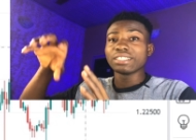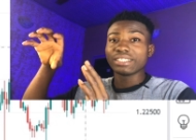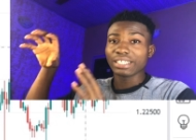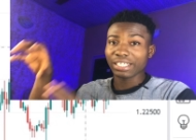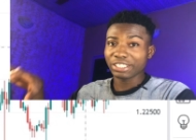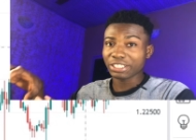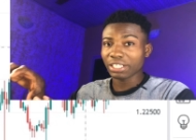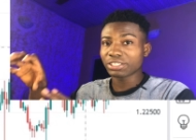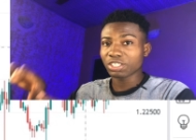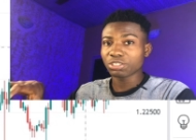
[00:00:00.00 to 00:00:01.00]
the
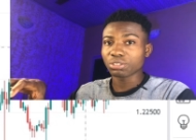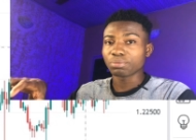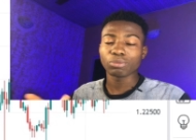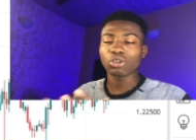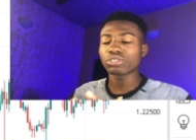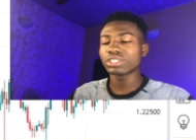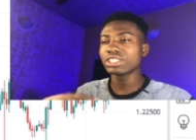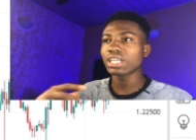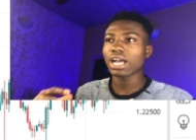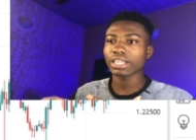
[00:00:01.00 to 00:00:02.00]
Asian session because
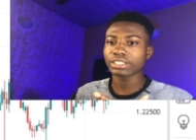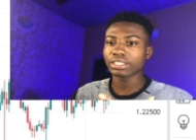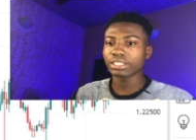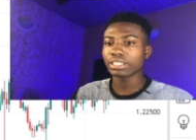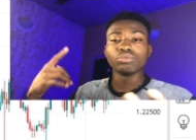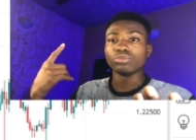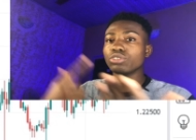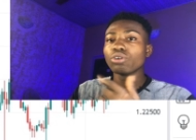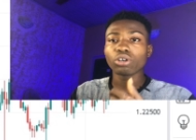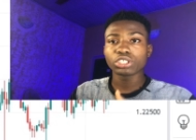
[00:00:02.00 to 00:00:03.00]
these are actually New
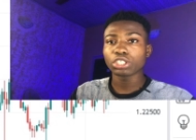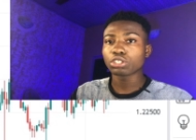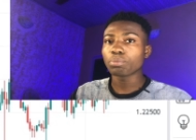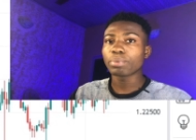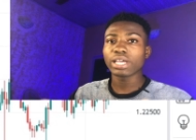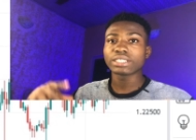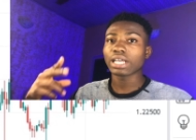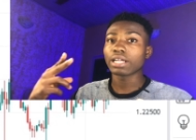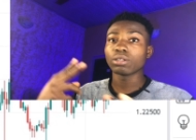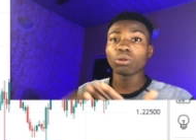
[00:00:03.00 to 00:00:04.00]
York session pairs
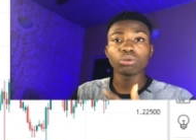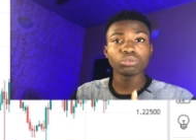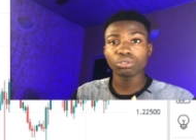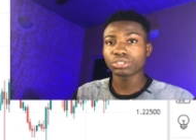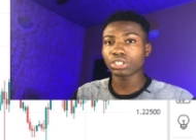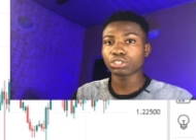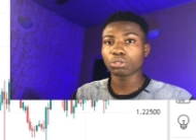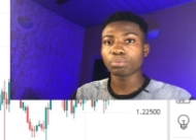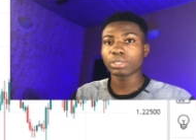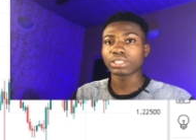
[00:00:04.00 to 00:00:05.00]
and London session
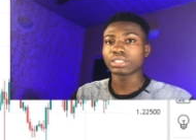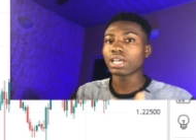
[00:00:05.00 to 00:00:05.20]
pairs.